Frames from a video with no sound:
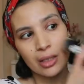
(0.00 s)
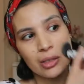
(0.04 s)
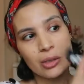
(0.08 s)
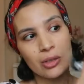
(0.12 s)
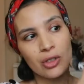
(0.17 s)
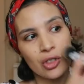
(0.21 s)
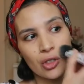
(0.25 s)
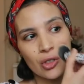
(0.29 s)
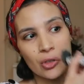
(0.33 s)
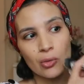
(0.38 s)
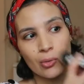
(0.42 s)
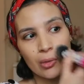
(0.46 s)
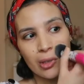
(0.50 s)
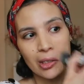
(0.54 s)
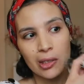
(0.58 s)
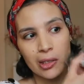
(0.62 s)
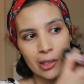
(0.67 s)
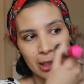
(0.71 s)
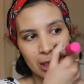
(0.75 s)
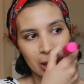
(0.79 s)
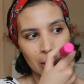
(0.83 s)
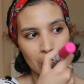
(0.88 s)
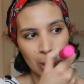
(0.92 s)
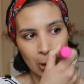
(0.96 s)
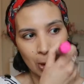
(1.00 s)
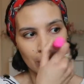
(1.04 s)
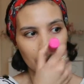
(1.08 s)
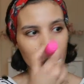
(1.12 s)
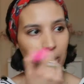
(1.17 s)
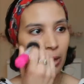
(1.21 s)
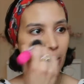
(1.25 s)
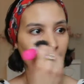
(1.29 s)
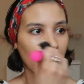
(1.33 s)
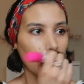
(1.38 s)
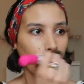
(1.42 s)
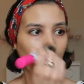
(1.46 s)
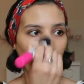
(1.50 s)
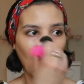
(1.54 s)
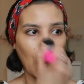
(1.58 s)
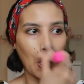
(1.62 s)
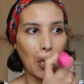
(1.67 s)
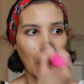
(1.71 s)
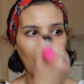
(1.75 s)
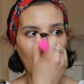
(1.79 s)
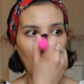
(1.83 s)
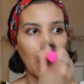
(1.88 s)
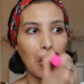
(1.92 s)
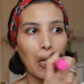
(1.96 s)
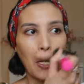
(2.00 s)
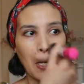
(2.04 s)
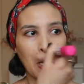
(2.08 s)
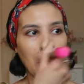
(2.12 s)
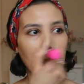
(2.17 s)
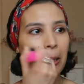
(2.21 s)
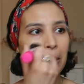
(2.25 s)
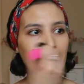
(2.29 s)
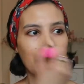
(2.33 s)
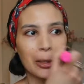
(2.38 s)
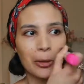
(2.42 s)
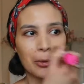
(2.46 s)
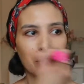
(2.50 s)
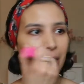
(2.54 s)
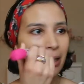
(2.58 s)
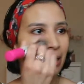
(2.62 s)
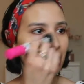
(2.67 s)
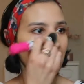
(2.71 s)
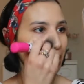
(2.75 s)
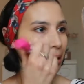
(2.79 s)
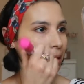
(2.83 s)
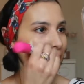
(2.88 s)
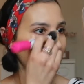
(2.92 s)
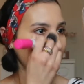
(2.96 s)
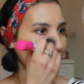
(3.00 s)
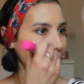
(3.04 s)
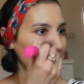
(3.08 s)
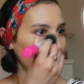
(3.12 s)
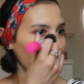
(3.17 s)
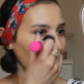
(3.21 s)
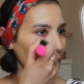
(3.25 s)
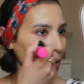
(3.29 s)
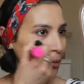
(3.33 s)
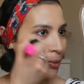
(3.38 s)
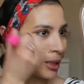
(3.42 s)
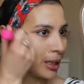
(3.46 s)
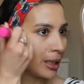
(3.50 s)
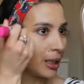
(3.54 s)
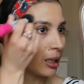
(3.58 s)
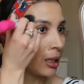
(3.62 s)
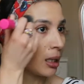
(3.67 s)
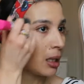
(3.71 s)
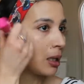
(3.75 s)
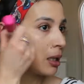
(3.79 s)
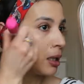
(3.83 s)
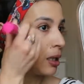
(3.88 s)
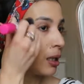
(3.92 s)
It just really distributes the liquid really well.